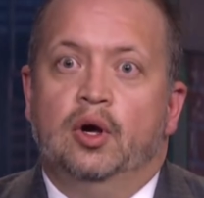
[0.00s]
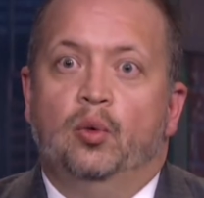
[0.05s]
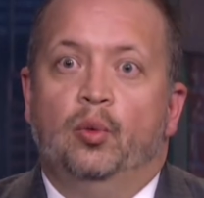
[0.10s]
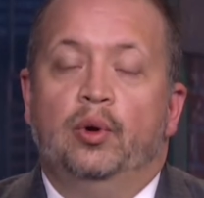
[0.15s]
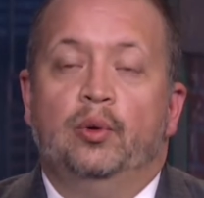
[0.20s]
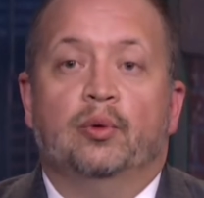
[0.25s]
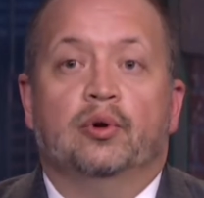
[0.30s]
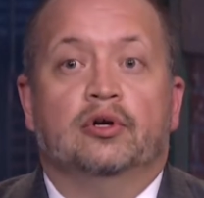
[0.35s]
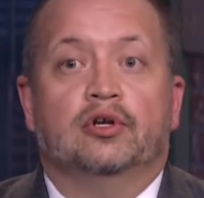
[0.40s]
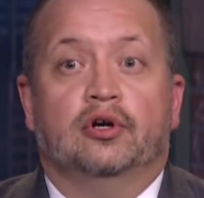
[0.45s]
we
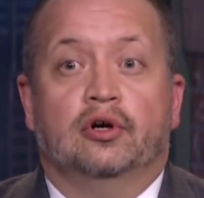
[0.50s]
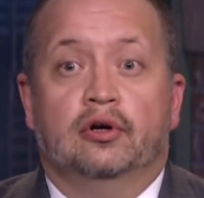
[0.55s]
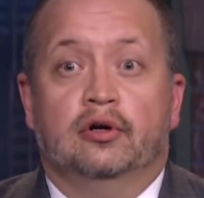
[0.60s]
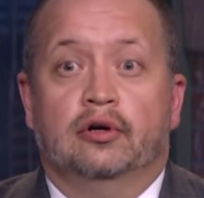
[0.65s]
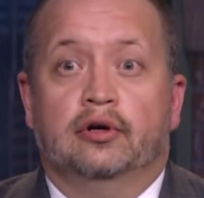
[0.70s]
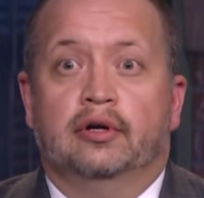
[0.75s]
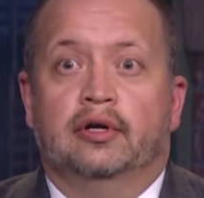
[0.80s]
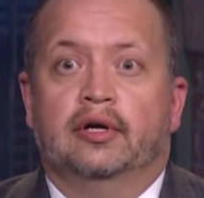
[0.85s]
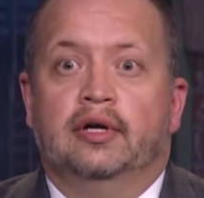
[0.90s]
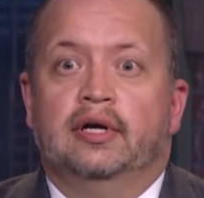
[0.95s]
worked
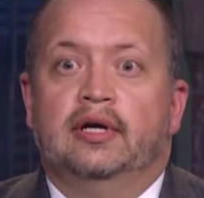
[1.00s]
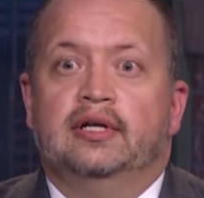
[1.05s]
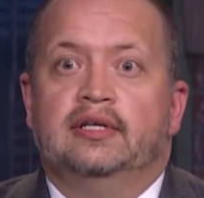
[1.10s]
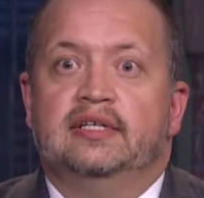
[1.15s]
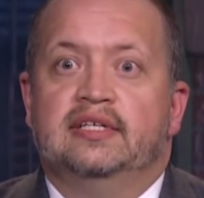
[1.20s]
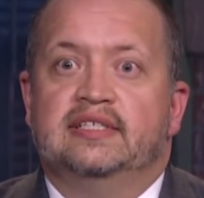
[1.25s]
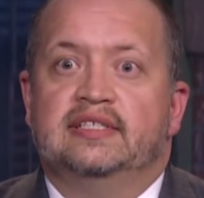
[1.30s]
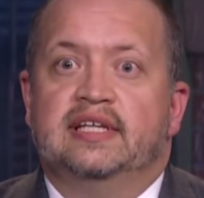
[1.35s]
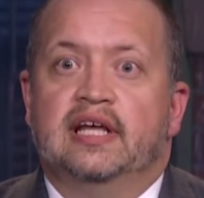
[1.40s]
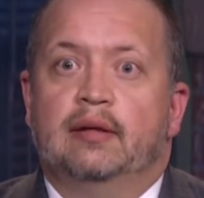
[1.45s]
hard to
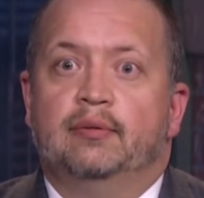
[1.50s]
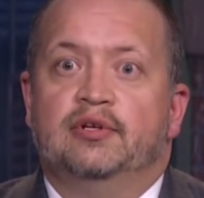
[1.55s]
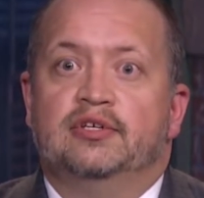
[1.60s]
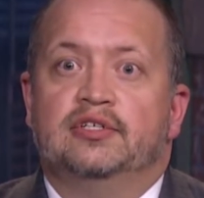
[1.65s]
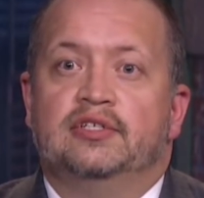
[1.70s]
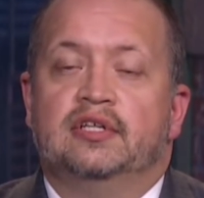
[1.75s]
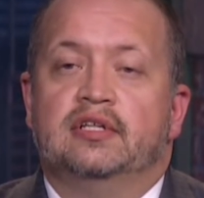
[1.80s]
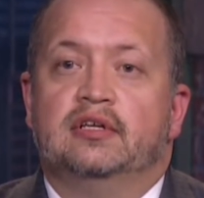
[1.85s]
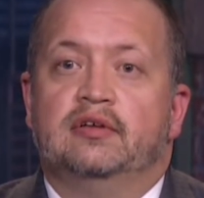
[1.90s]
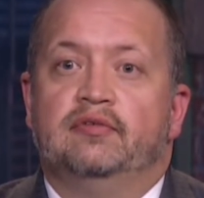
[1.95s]
establish
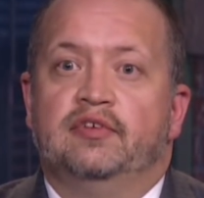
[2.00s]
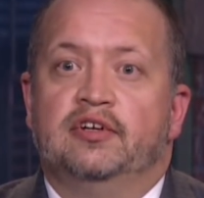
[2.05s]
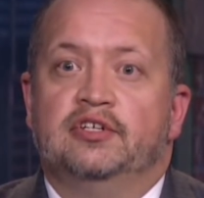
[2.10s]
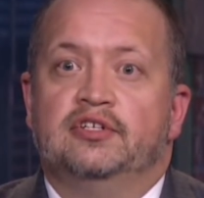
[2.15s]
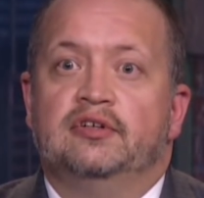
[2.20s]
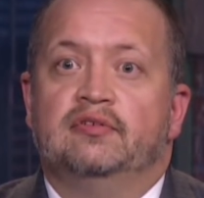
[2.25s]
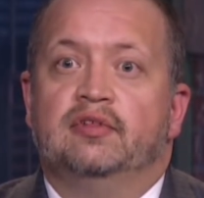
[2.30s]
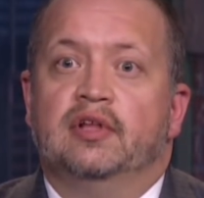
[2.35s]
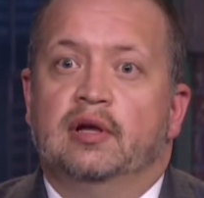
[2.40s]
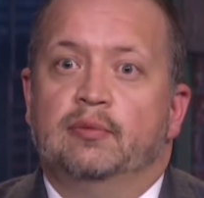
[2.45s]
the
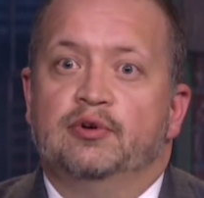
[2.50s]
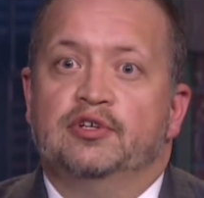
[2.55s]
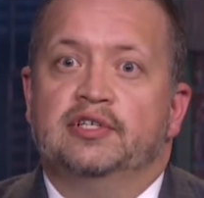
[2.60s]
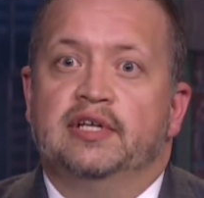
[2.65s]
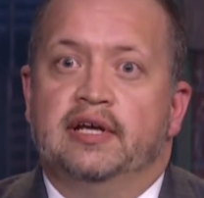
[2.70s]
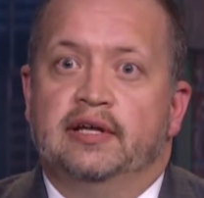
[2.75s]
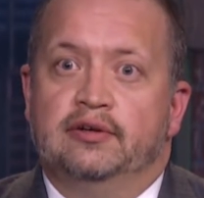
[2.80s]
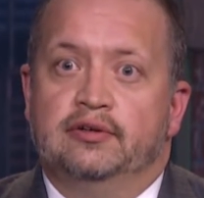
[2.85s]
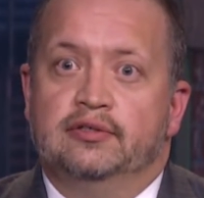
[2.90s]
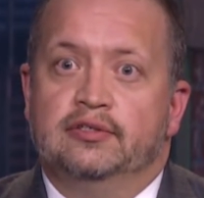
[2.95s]
Division of Labor
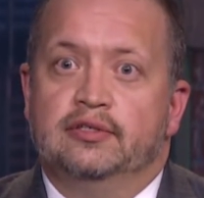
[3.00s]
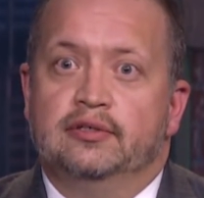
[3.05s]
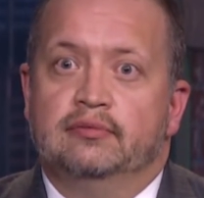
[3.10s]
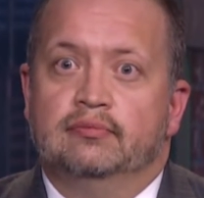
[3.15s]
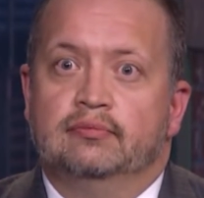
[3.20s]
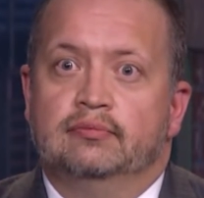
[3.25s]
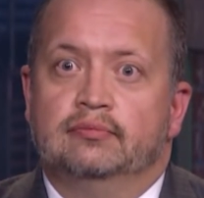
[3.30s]
Standards.